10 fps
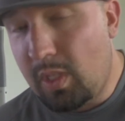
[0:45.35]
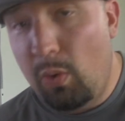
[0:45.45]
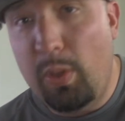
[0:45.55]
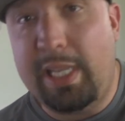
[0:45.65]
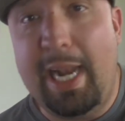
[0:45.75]

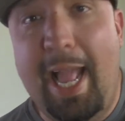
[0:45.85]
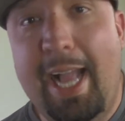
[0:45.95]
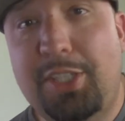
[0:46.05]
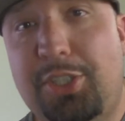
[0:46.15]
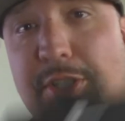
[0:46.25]
We can
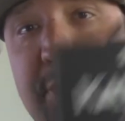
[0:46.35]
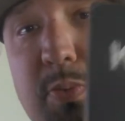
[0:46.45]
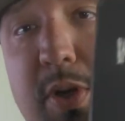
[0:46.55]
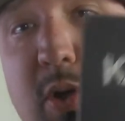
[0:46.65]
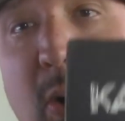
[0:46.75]
actually
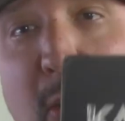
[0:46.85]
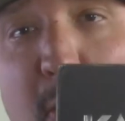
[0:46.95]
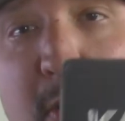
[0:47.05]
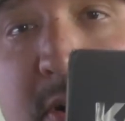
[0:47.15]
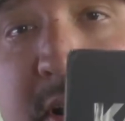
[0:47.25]

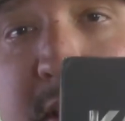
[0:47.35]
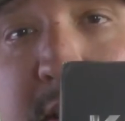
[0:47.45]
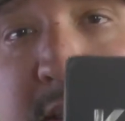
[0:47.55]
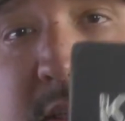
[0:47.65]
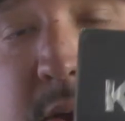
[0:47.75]
record
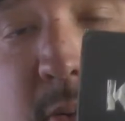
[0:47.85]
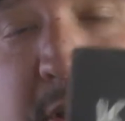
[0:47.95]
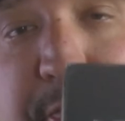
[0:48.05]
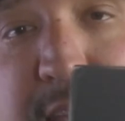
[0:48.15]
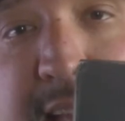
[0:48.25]

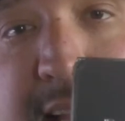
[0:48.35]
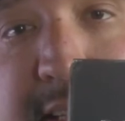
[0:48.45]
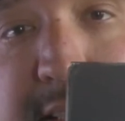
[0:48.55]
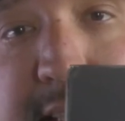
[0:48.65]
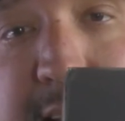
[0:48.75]
with
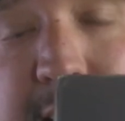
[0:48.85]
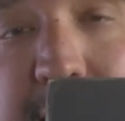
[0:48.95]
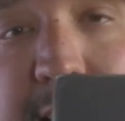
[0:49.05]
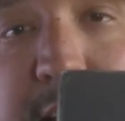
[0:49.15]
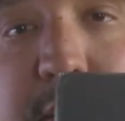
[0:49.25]
this
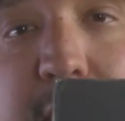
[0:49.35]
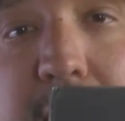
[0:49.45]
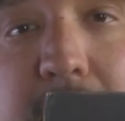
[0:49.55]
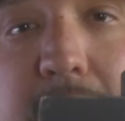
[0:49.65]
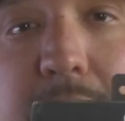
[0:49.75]
and
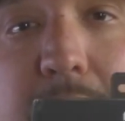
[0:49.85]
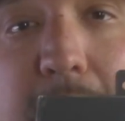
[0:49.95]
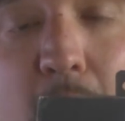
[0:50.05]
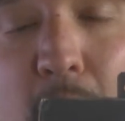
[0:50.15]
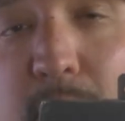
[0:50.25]

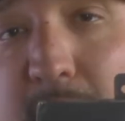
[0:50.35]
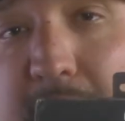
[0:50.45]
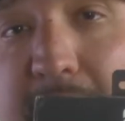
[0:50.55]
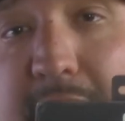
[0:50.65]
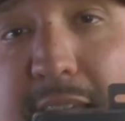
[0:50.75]

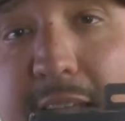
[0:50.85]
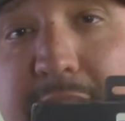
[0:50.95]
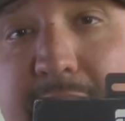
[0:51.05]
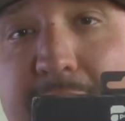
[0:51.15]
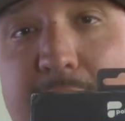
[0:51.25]
overlay that
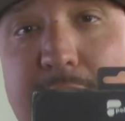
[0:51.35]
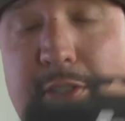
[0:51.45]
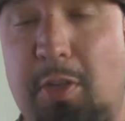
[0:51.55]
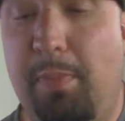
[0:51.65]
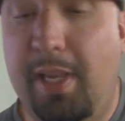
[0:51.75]
sound.
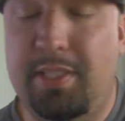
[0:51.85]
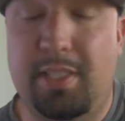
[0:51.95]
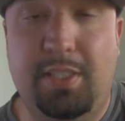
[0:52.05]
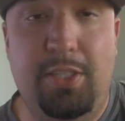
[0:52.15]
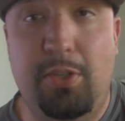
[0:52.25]
So
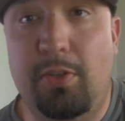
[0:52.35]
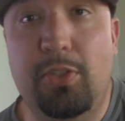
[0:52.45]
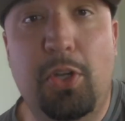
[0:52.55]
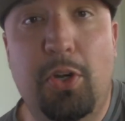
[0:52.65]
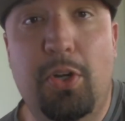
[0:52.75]
basically, you can
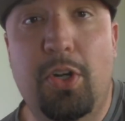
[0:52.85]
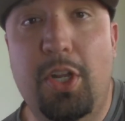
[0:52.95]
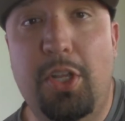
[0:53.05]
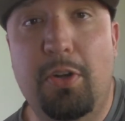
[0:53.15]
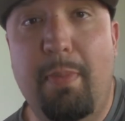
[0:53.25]
turn
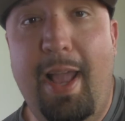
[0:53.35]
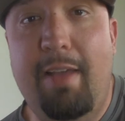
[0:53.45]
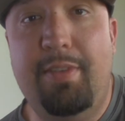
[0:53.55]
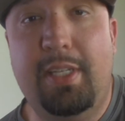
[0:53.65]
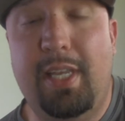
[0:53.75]
your
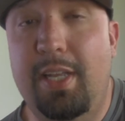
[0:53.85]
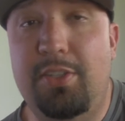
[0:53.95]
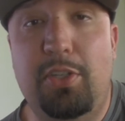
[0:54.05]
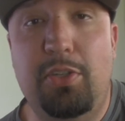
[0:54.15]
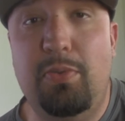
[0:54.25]
Mavic
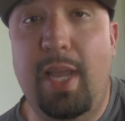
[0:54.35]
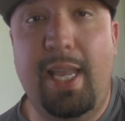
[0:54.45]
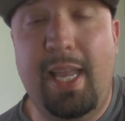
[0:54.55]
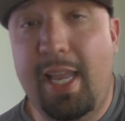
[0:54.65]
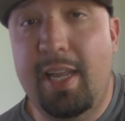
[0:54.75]
into
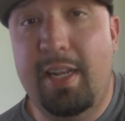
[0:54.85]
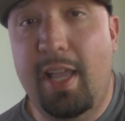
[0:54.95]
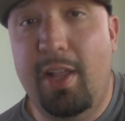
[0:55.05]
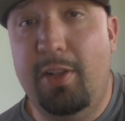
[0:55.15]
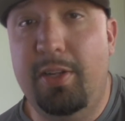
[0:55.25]
a
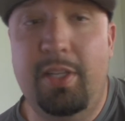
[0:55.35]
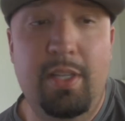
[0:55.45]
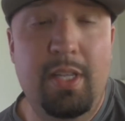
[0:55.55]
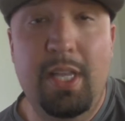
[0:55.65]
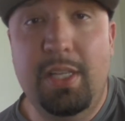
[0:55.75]
handheld,
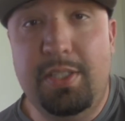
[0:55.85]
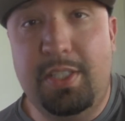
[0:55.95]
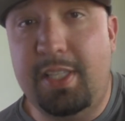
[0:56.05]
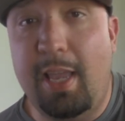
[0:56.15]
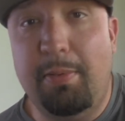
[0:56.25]

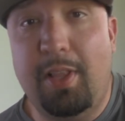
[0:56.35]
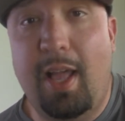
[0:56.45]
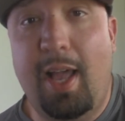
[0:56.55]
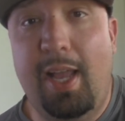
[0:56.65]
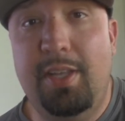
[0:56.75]

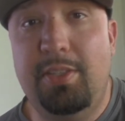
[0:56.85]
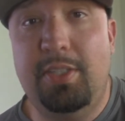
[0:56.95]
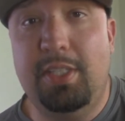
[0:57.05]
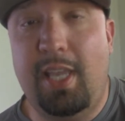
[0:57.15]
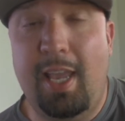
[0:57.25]

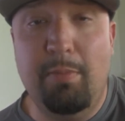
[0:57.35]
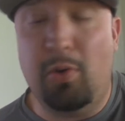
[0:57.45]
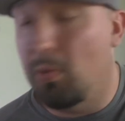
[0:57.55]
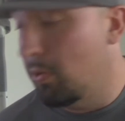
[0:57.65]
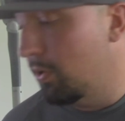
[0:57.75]
stabilized
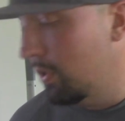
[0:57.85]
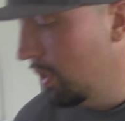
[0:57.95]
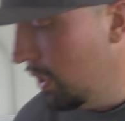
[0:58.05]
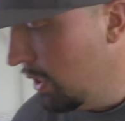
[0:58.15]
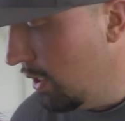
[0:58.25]
camcorder,
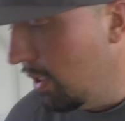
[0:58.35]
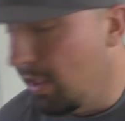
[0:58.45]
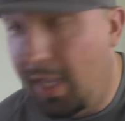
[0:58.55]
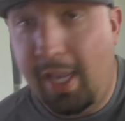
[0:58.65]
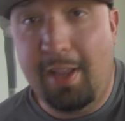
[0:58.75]

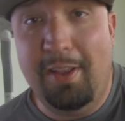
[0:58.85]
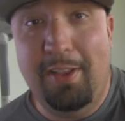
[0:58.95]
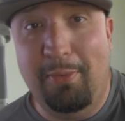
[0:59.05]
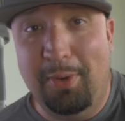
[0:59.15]
and